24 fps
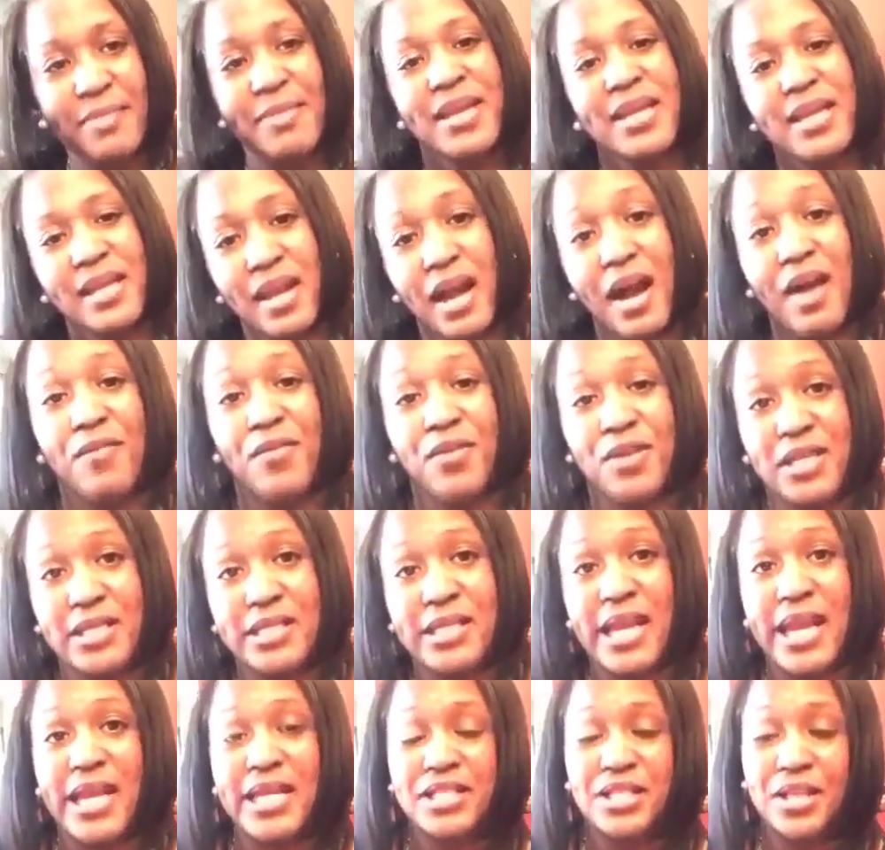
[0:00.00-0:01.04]
let me get off on a
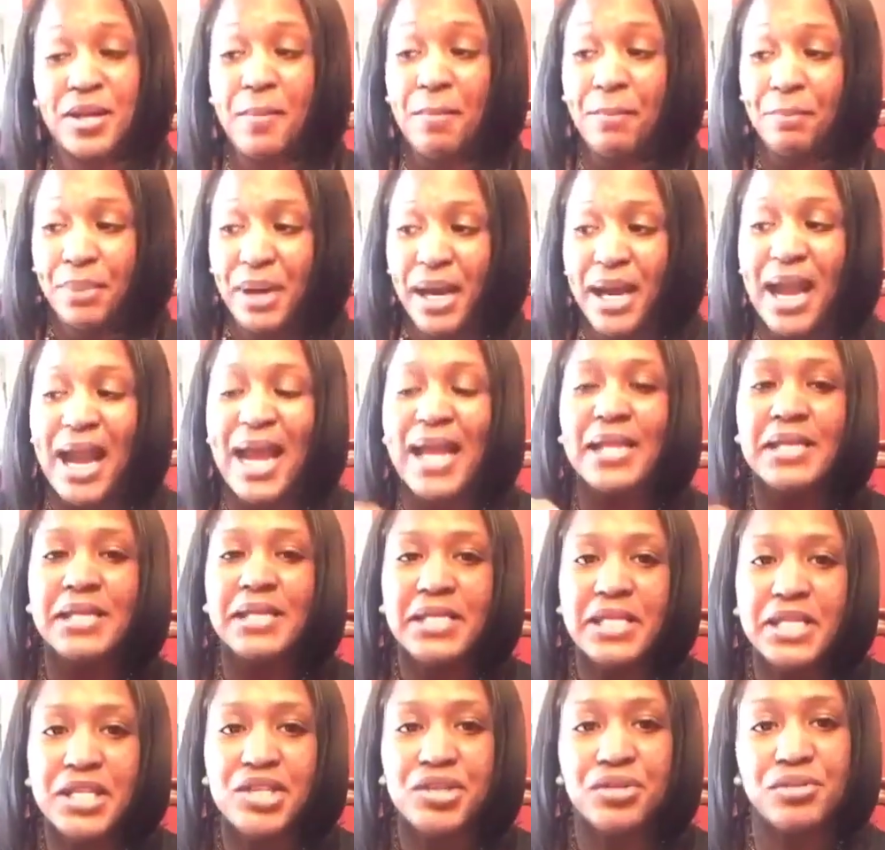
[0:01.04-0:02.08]
tangent, but I
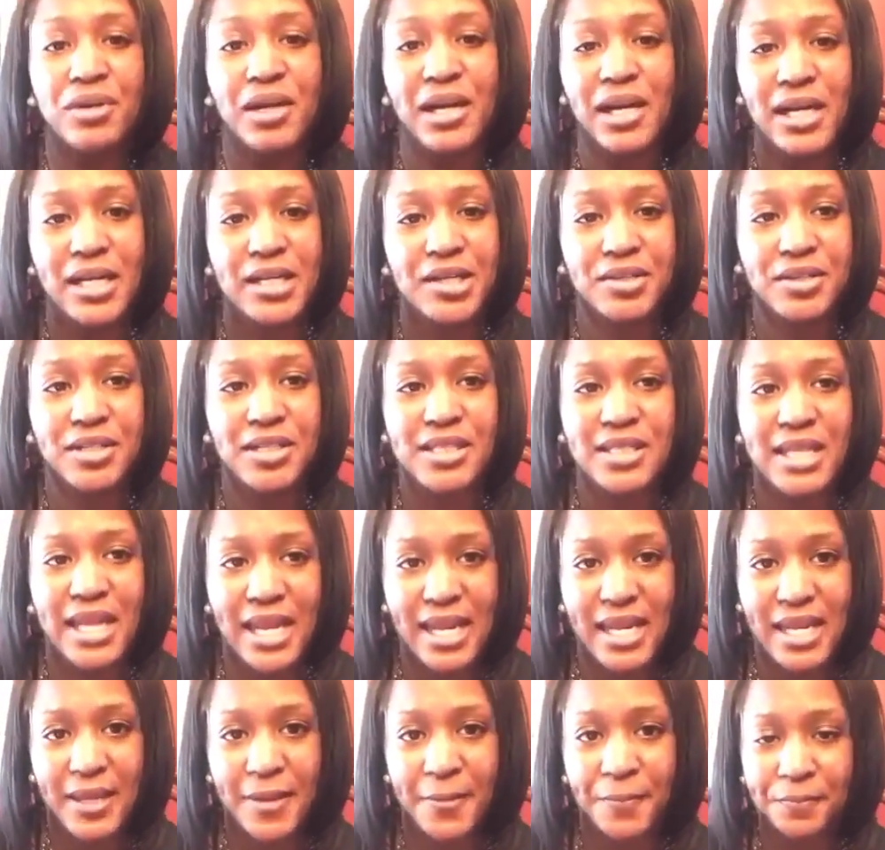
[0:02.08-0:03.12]
need you to
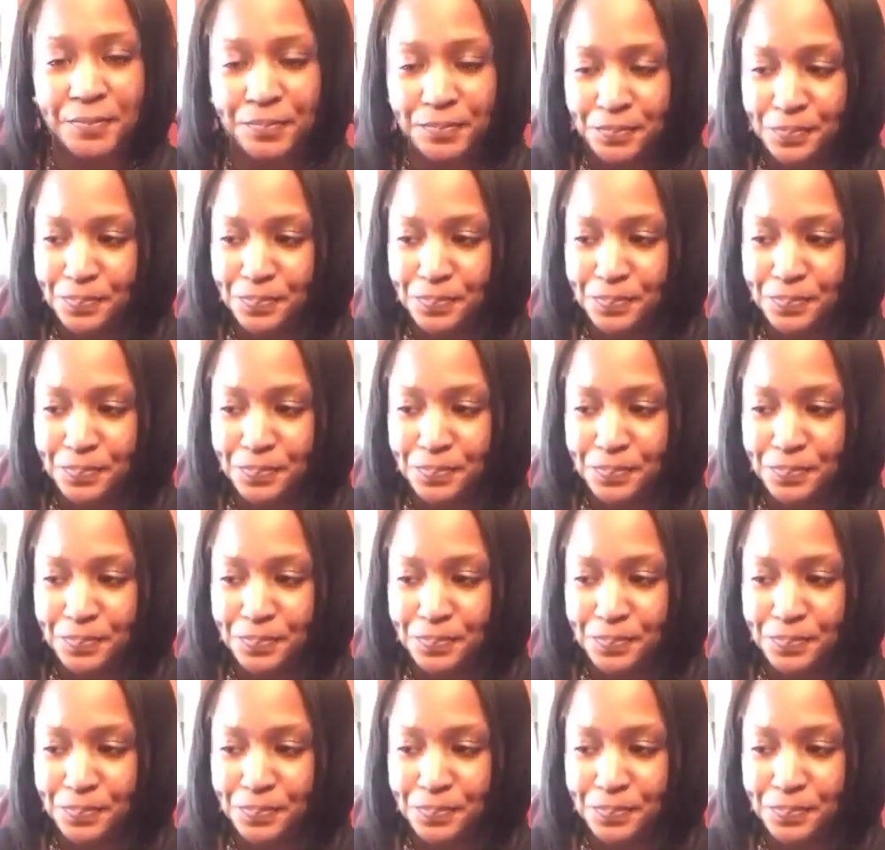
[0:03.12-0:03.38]
understand,